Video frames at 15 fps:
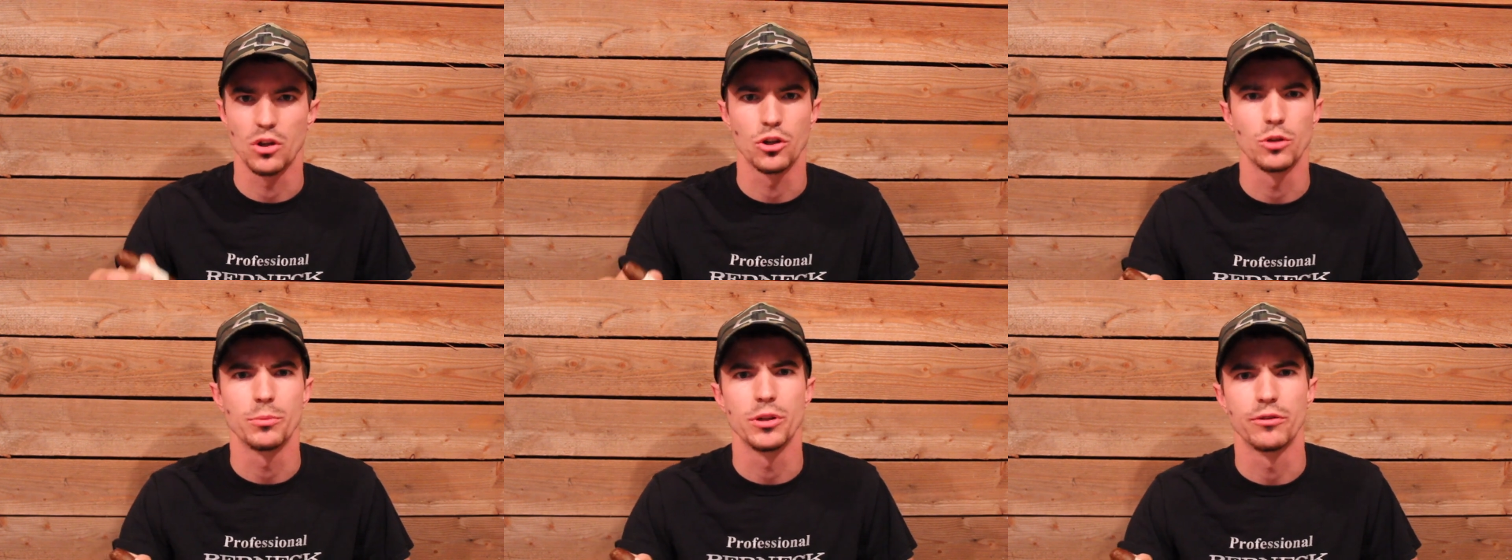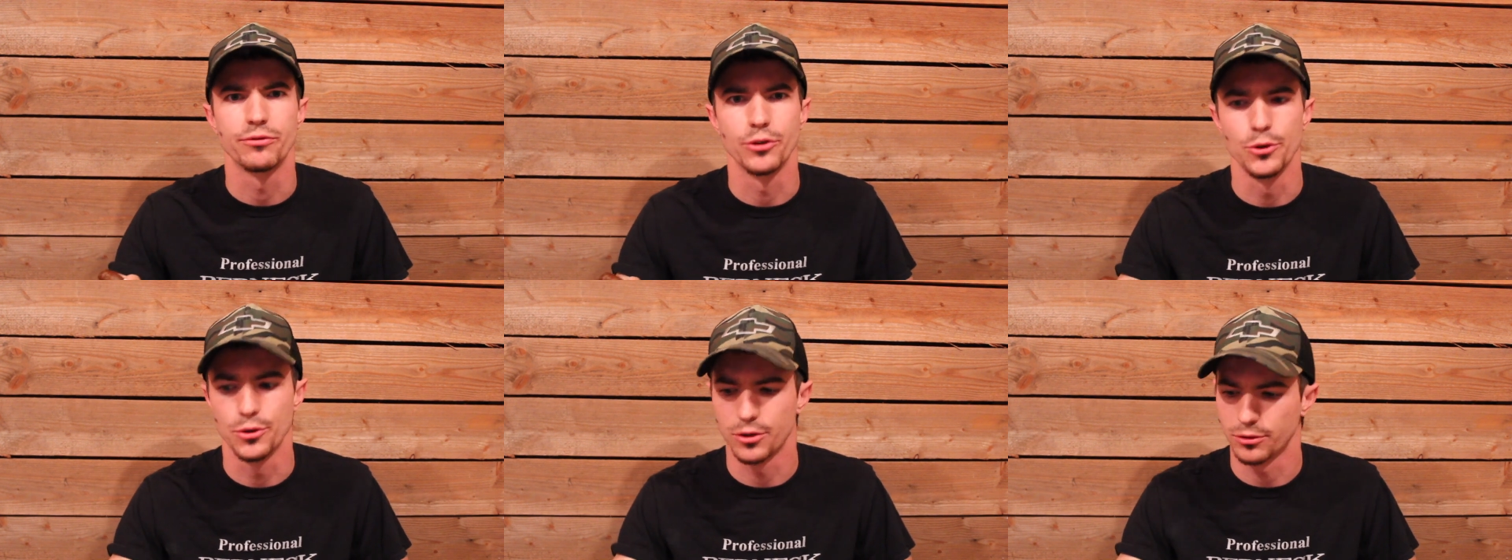Could be a
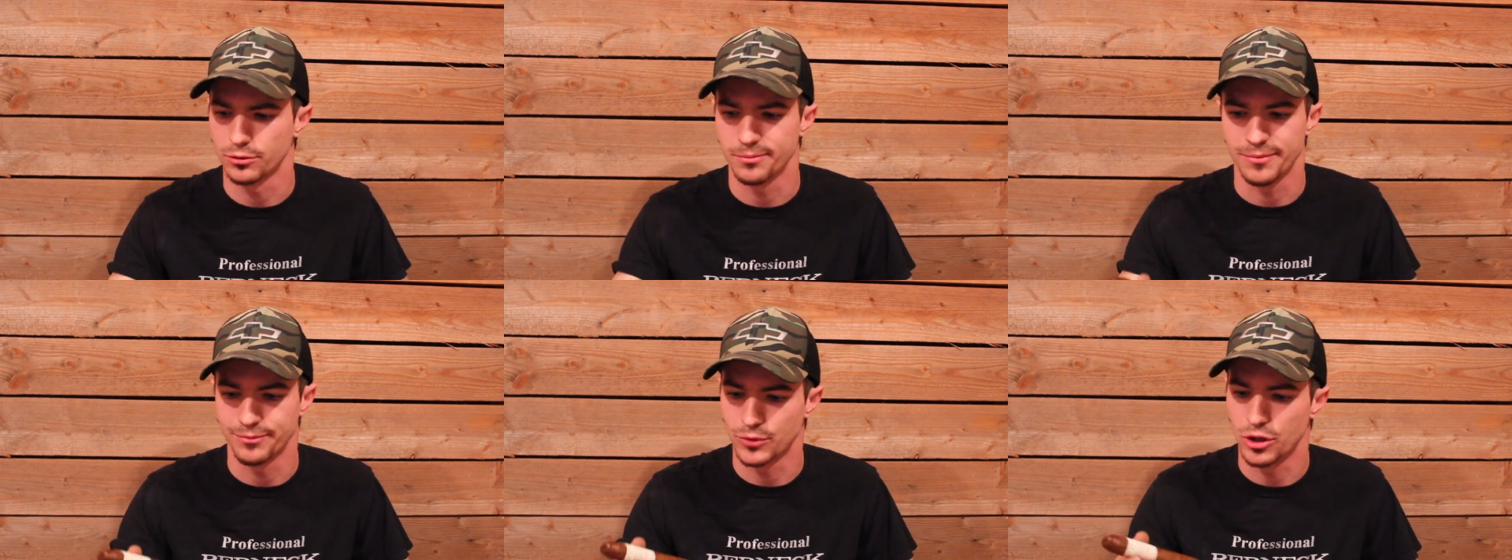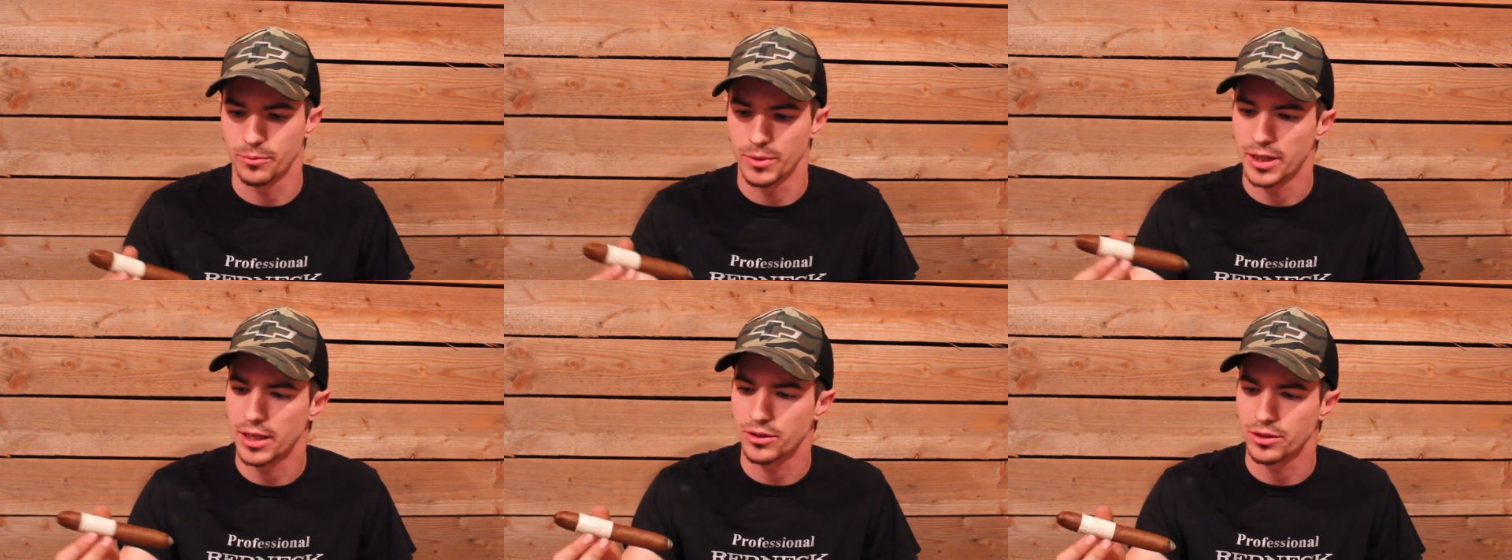fluke,
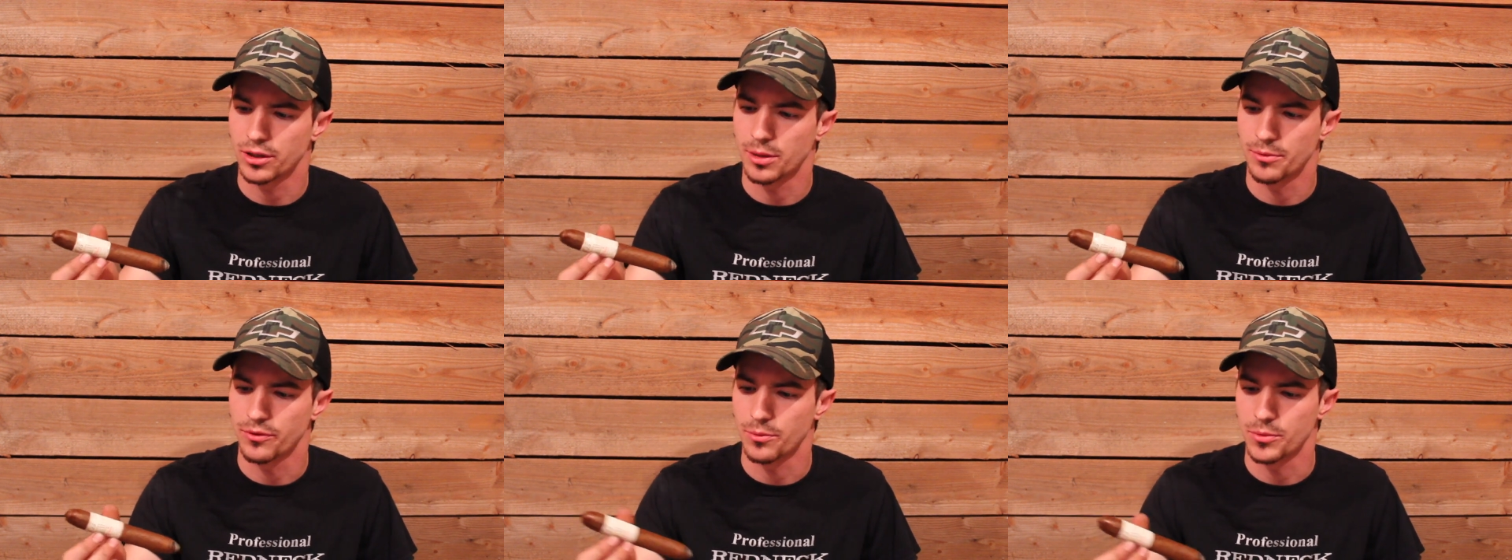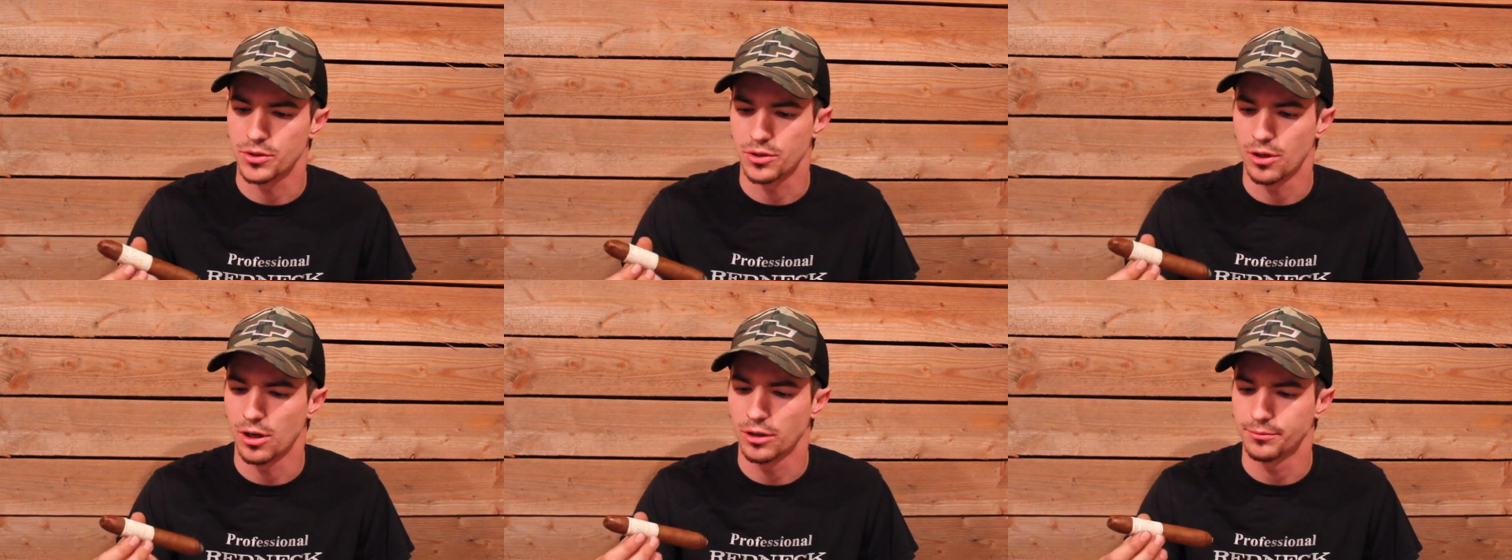could be actually coming from the
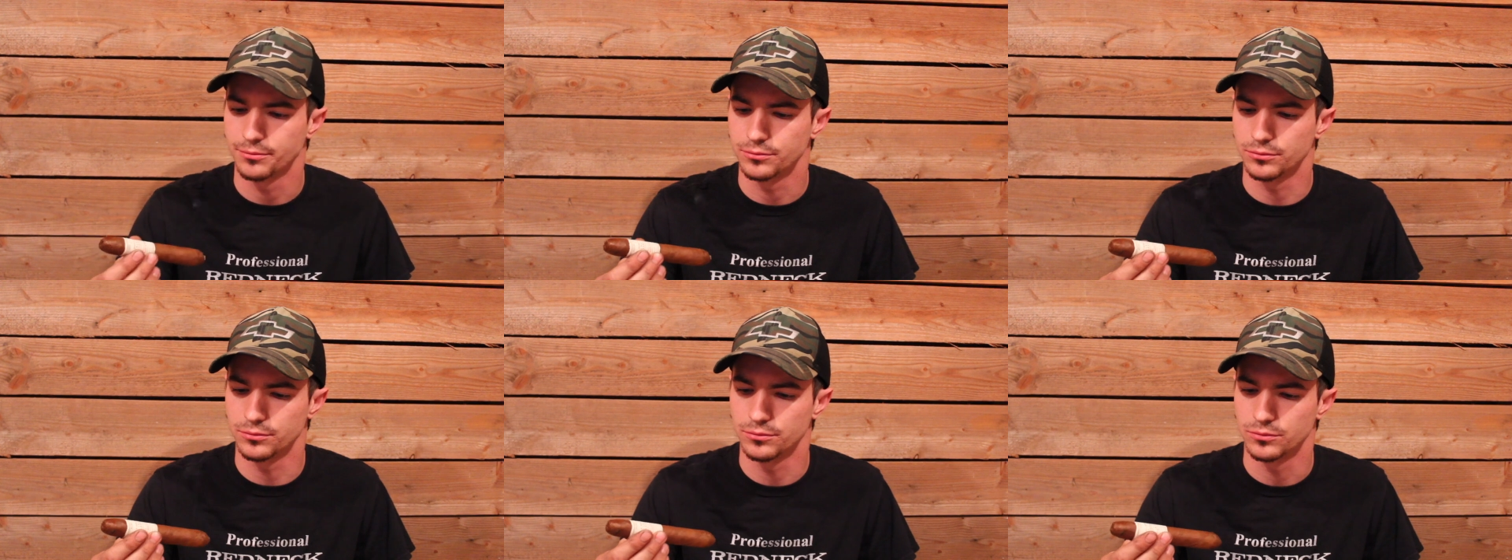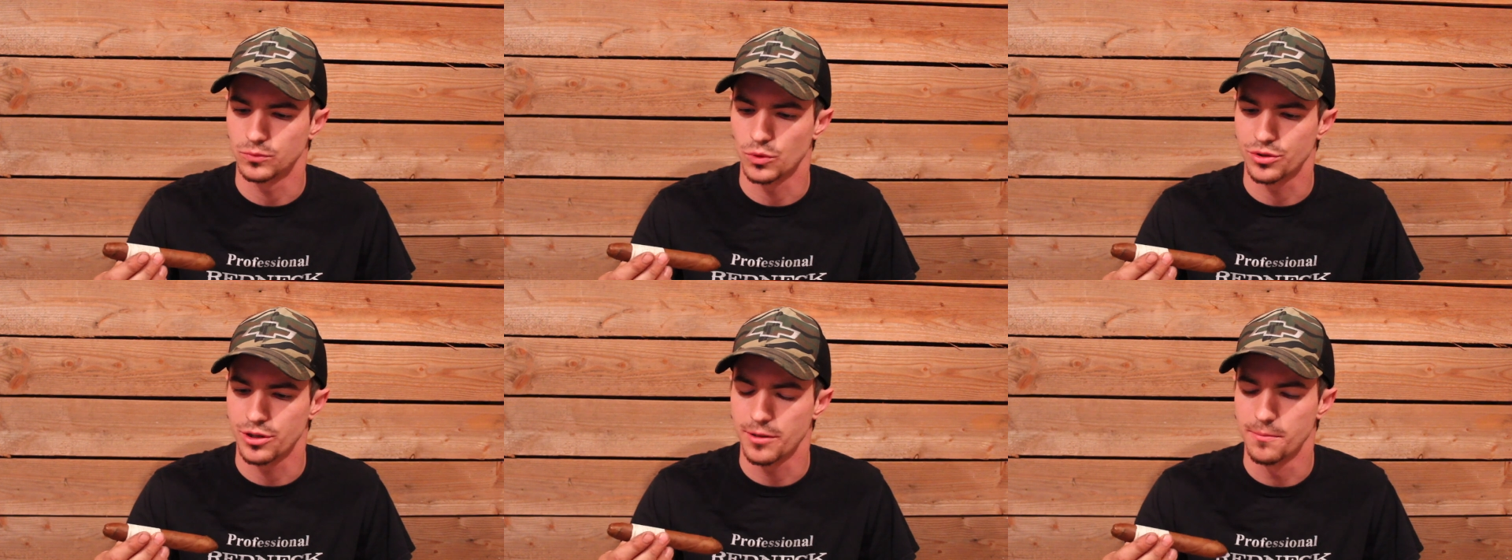cigar.
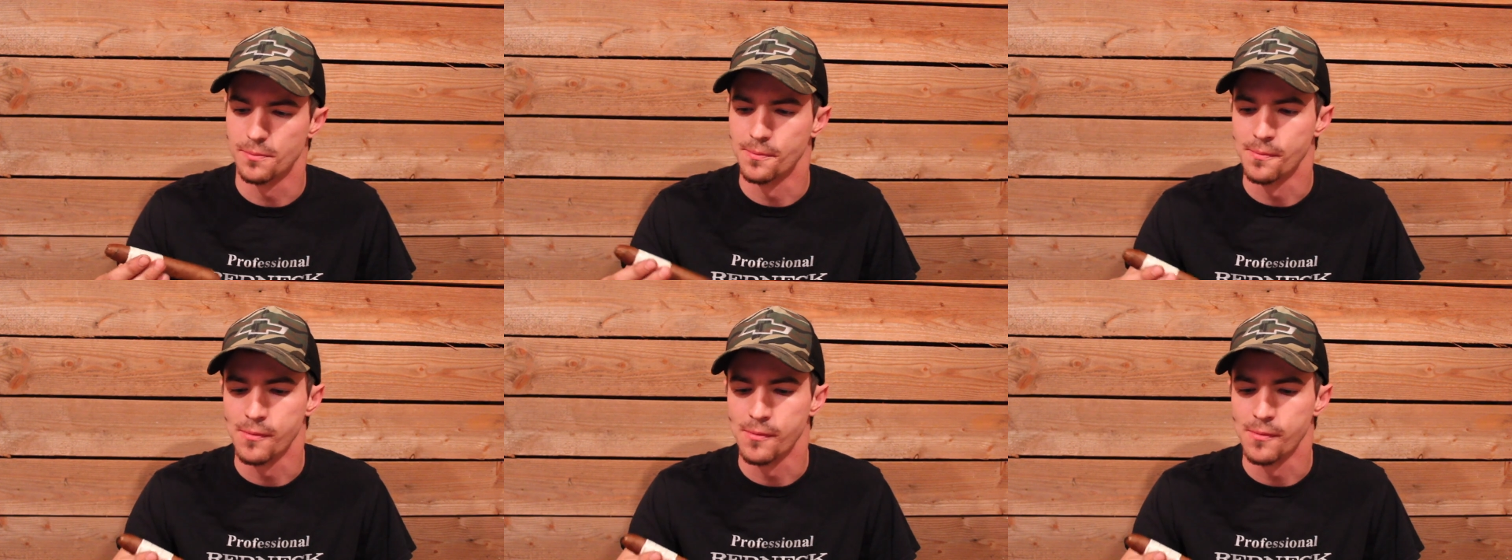We'll see.